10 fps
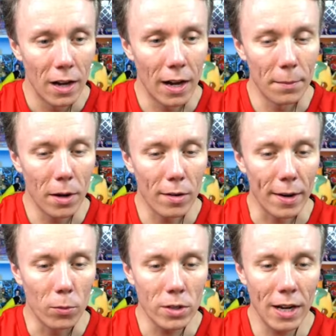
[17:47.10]
Um,
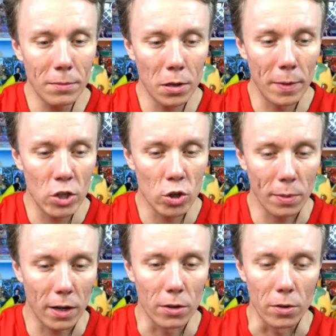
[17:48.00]
alright, what time does my
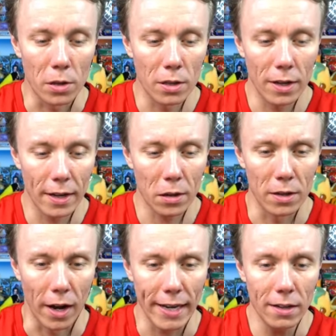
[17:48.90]
shop close? I
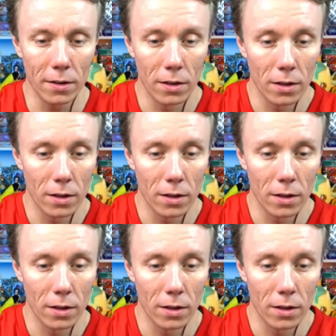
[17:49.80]
guess 9?